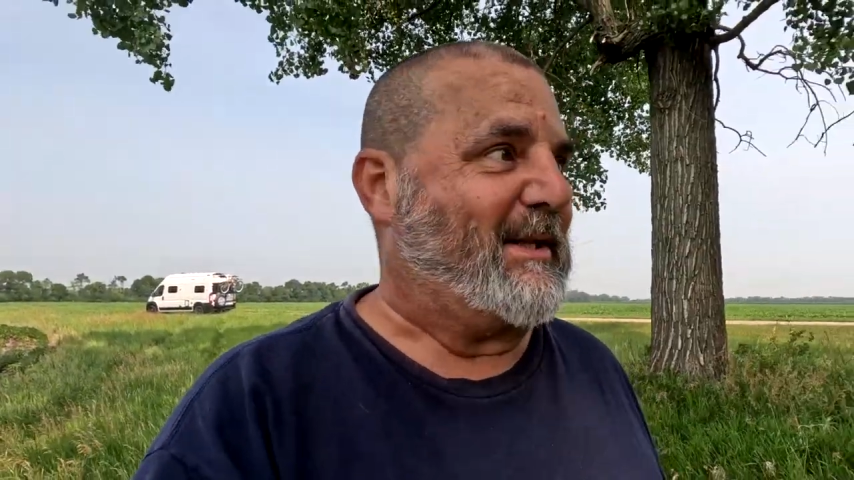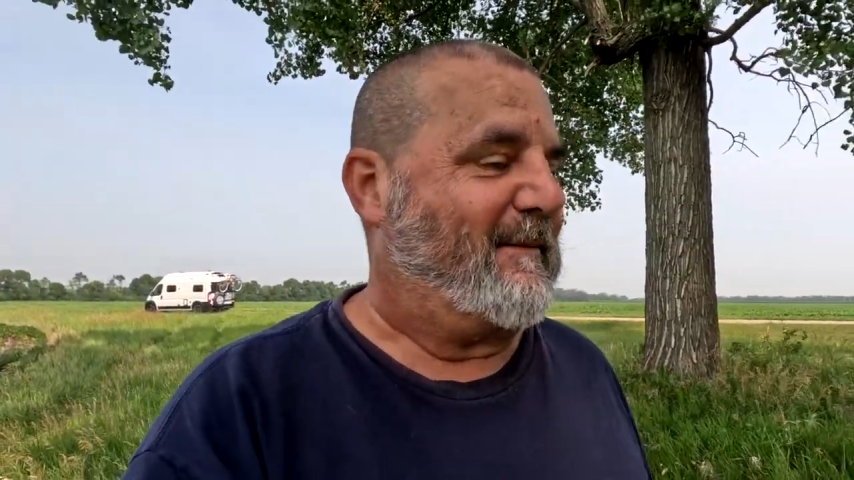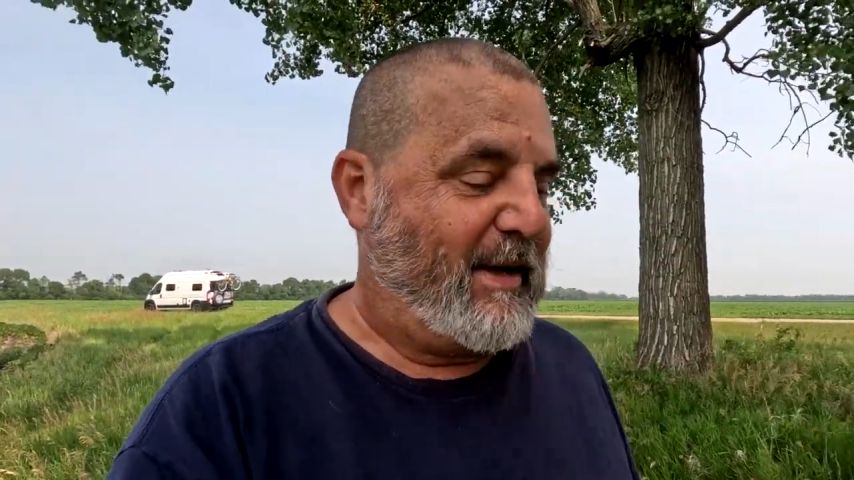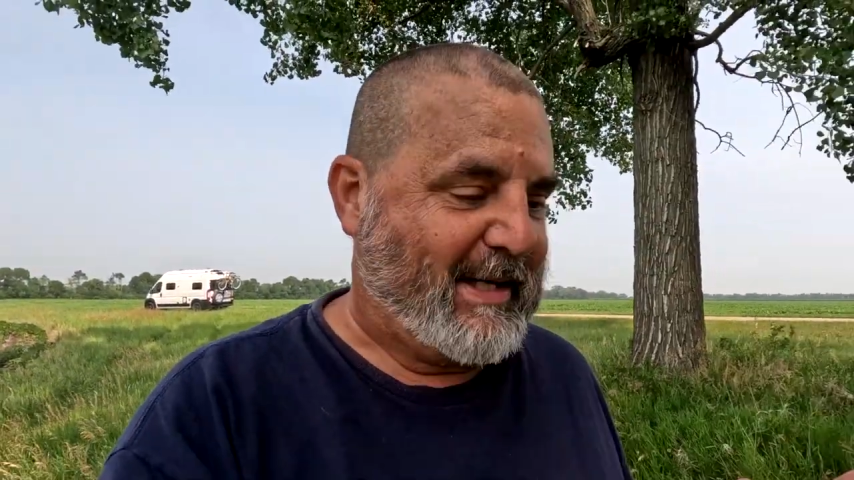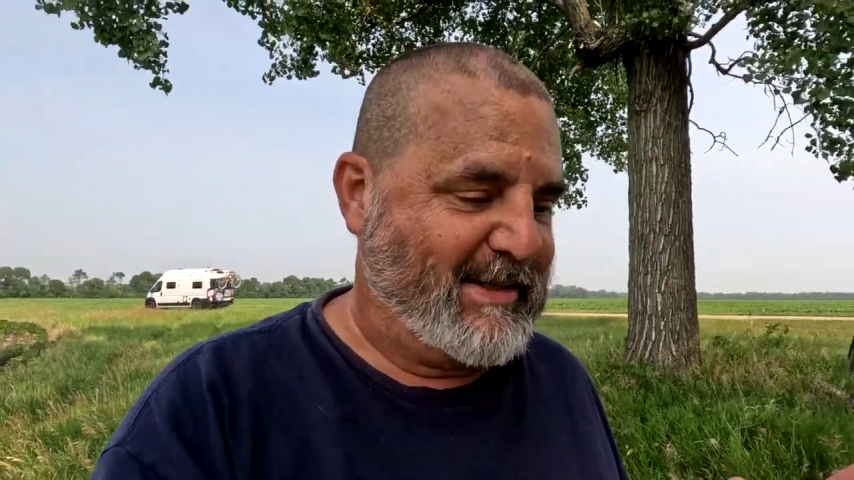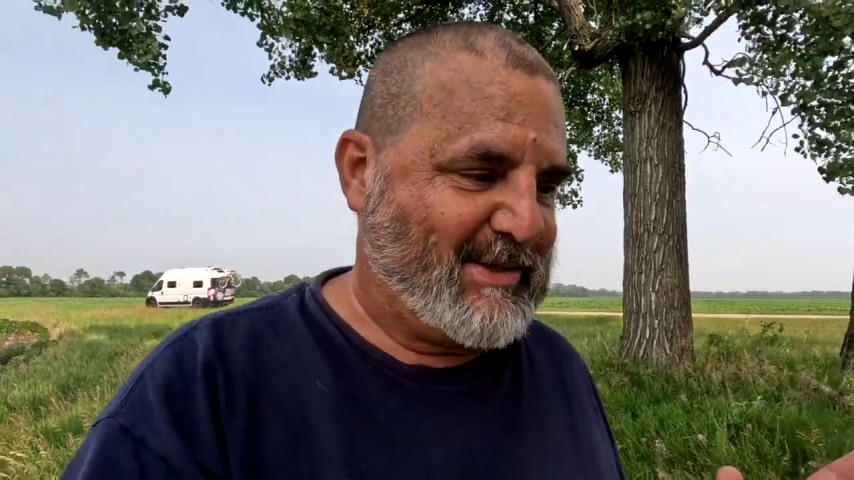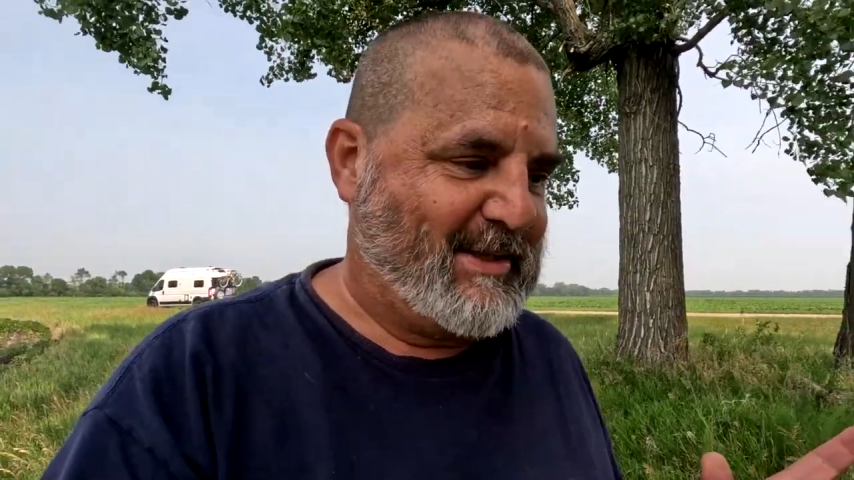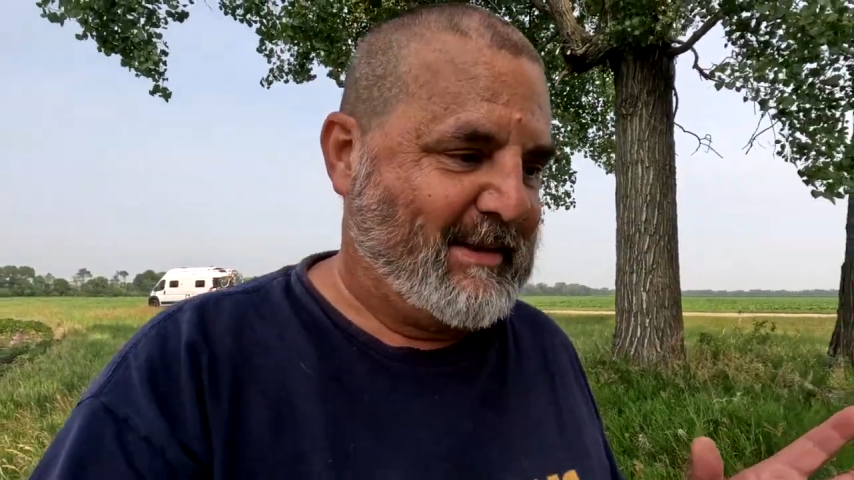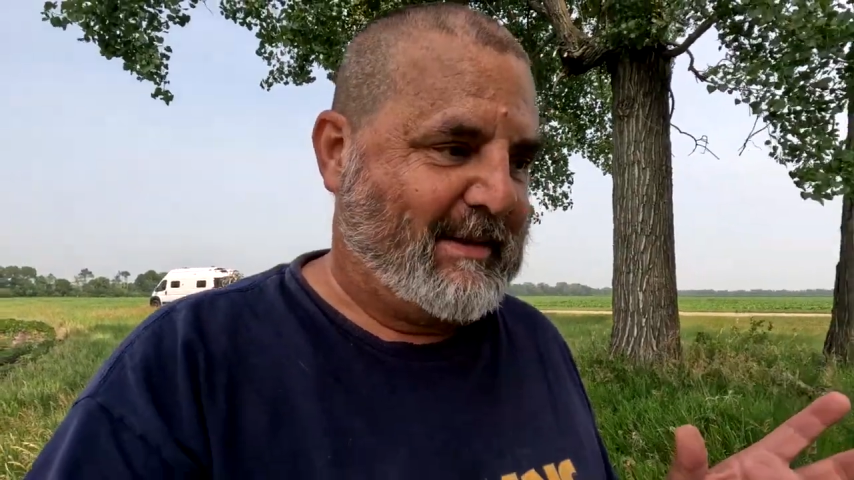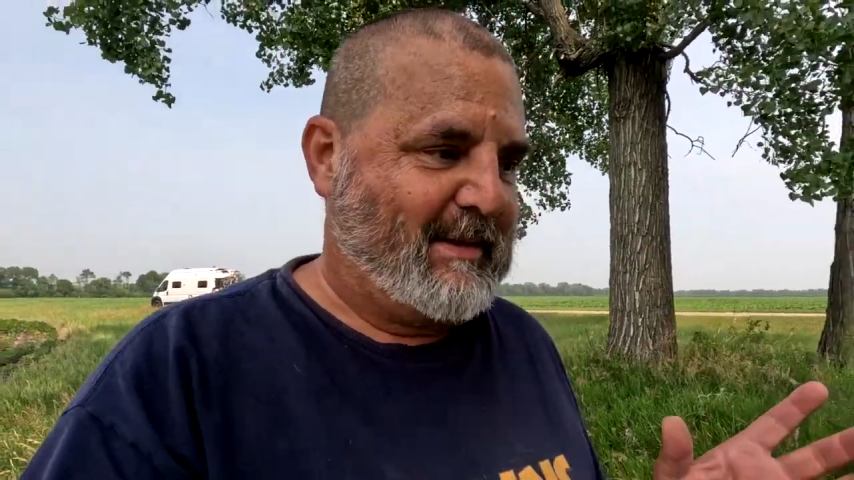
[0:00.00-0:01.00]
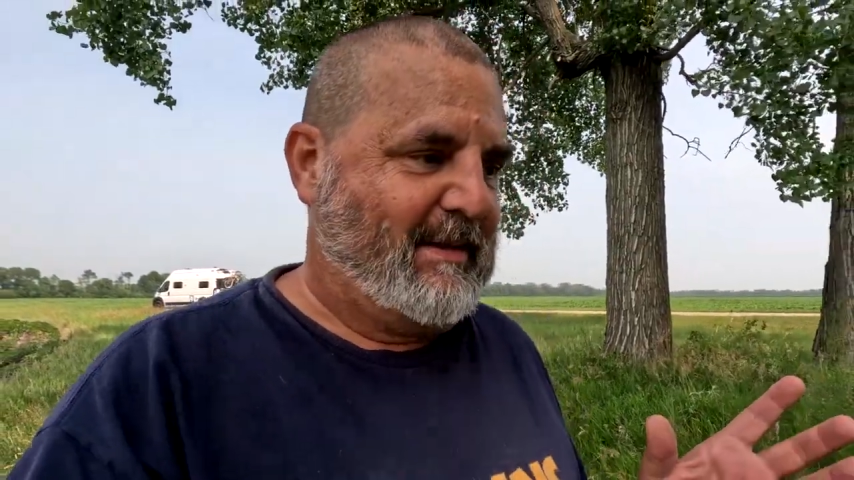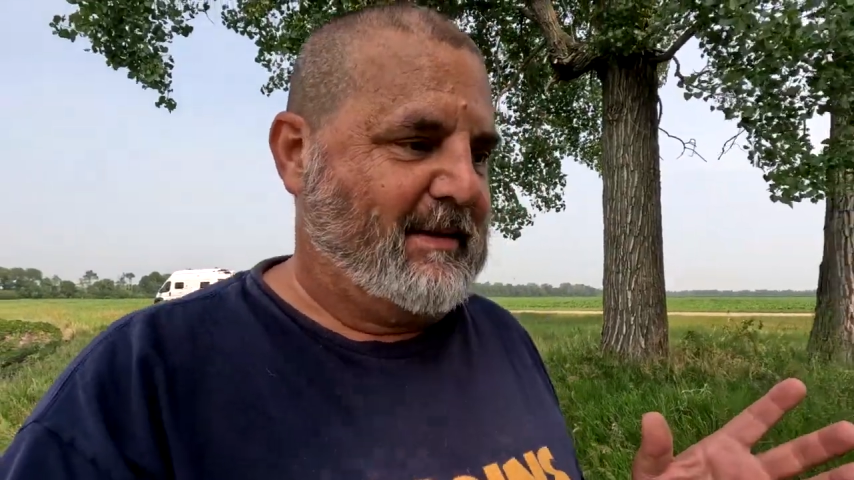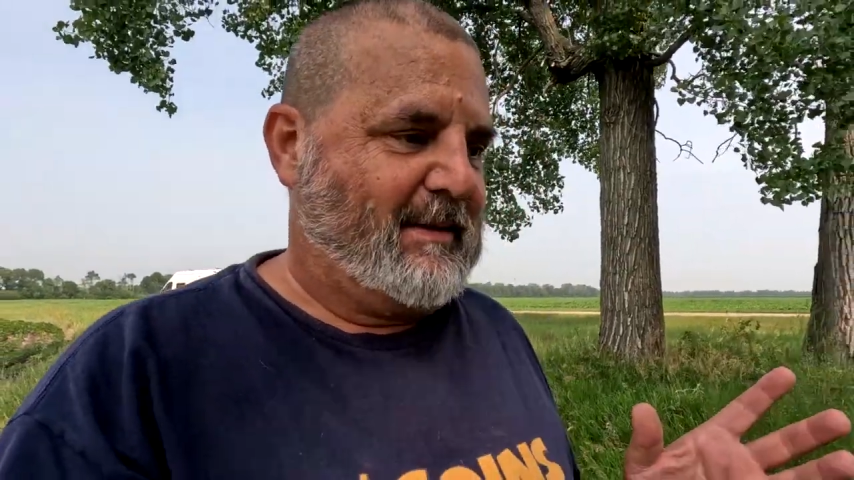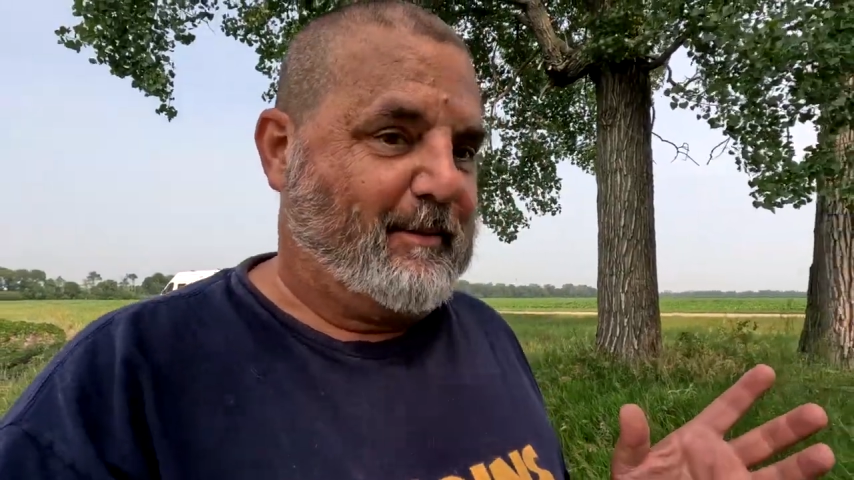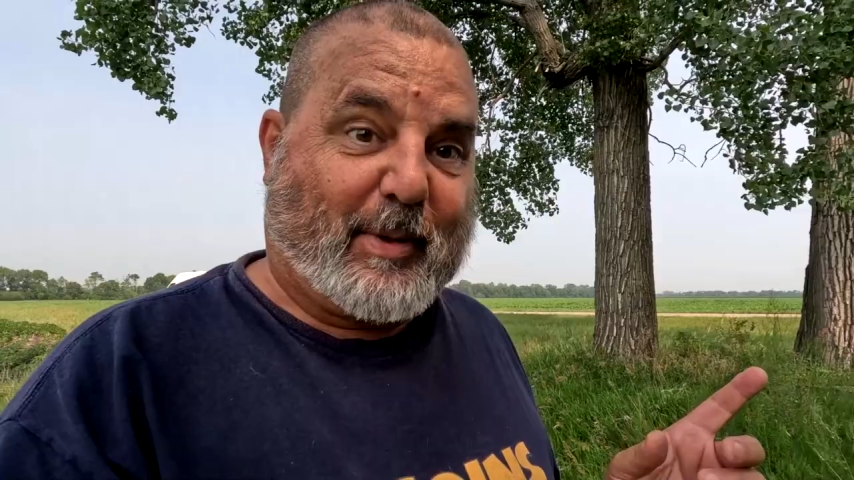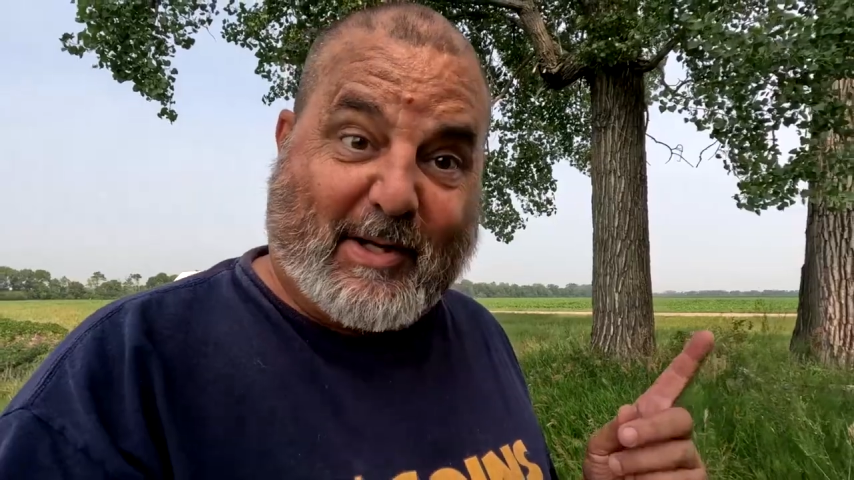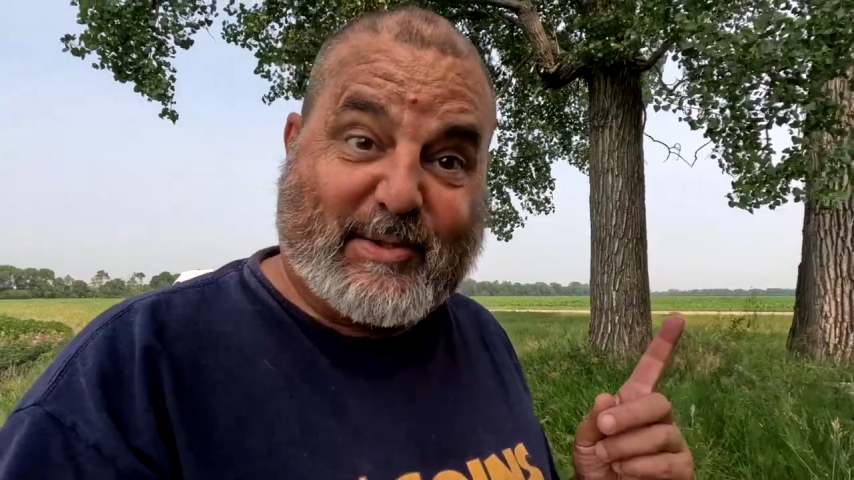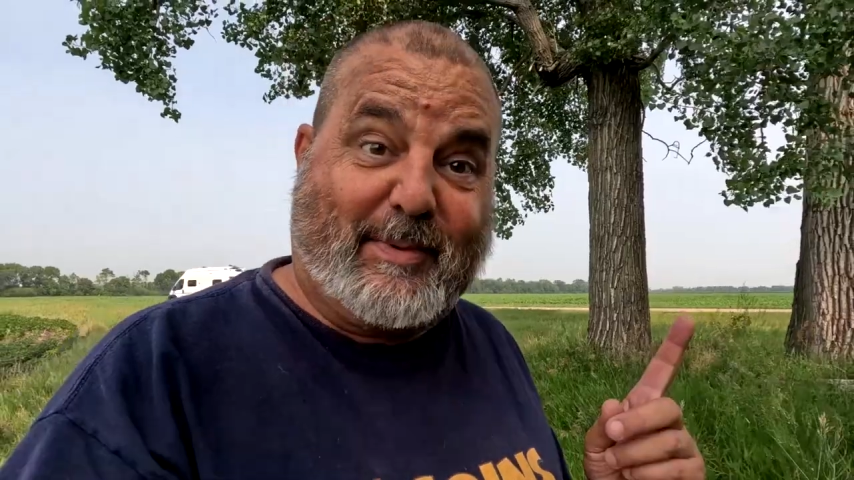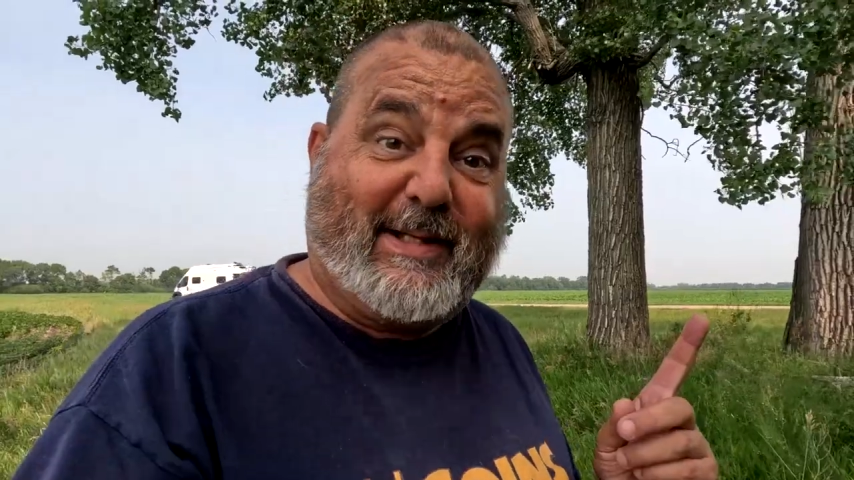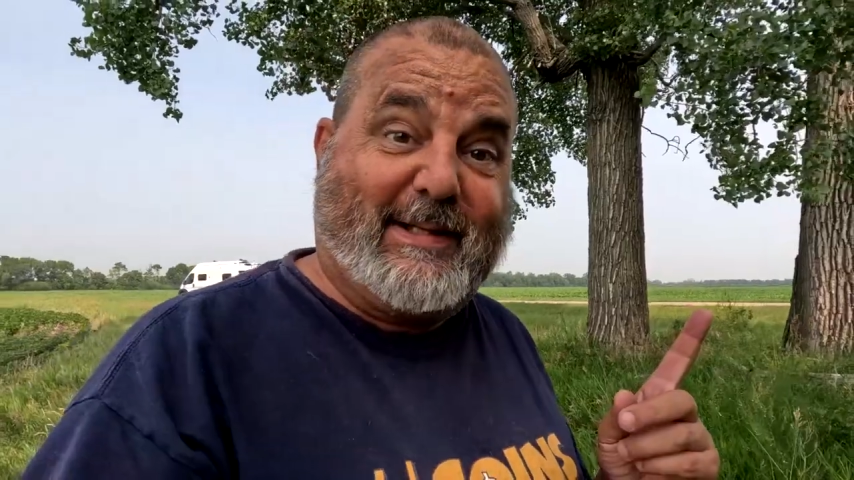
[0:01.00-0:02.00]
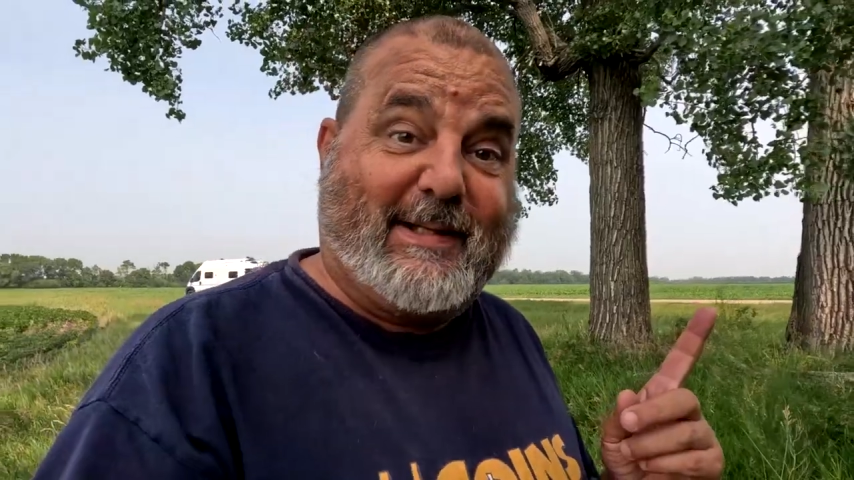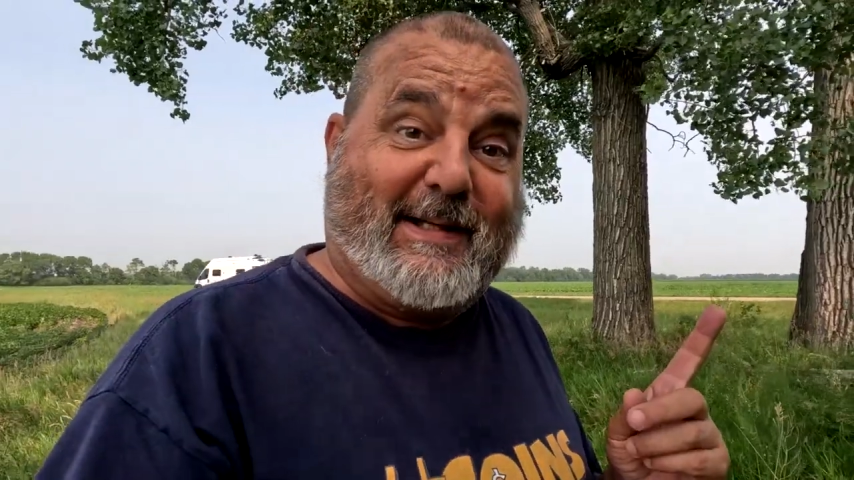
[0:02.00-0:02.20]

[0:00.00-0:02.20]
device, possibly.